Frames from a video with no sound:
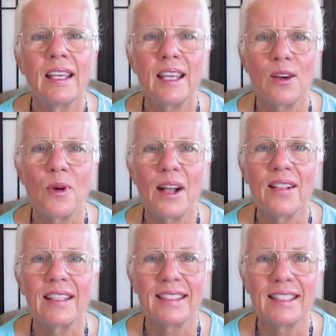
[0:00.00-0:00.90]
get
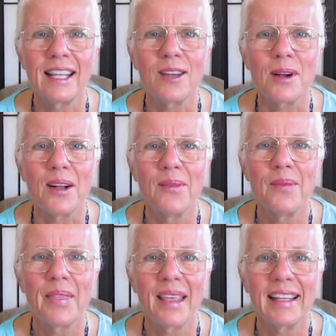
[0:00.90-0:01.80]
well and stay well.
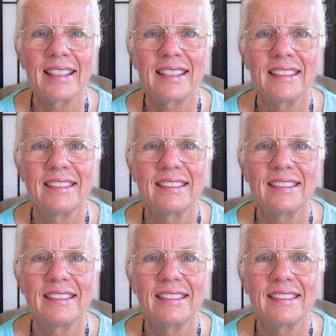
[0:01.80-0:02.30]
Thanks.